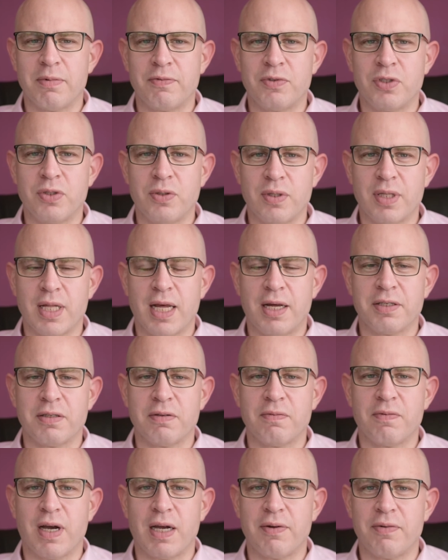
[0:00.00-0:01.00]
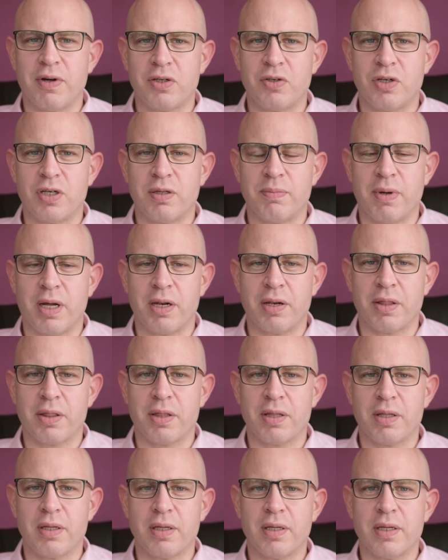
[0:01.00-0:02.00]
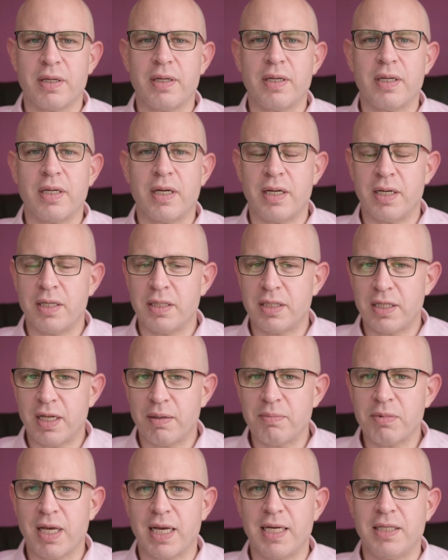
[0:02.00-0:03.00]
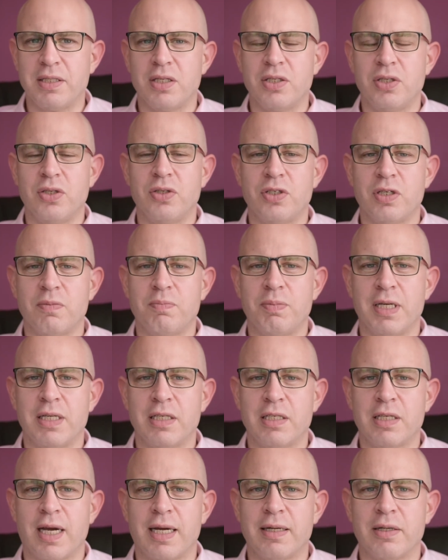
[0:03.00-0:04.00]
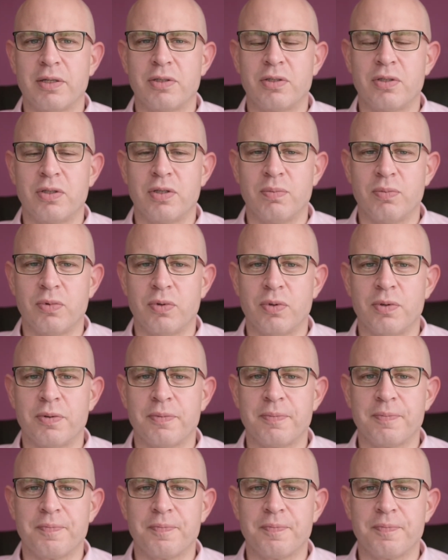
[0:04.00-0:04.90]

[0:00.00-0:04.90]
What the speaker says: of $2,500 a month. And in some cases, you should be entitled to more.